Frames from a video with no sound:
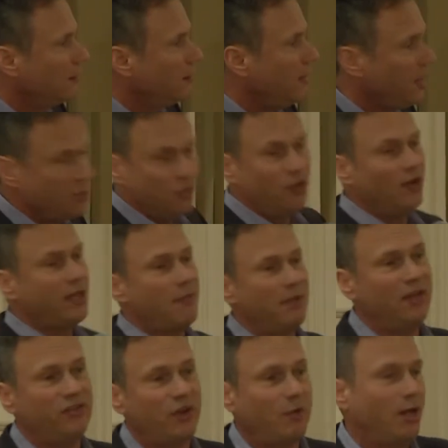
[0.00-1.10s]
They just look at
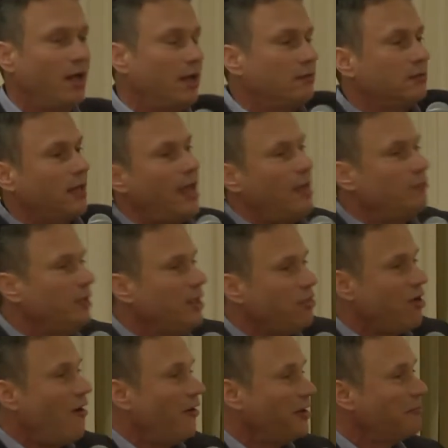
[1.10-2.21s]
say, well, I, I hadn't really
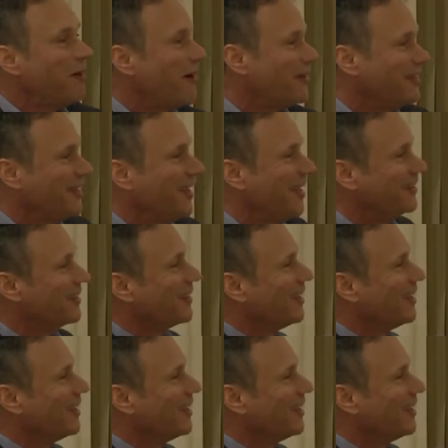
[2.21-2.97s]
thought about it yet.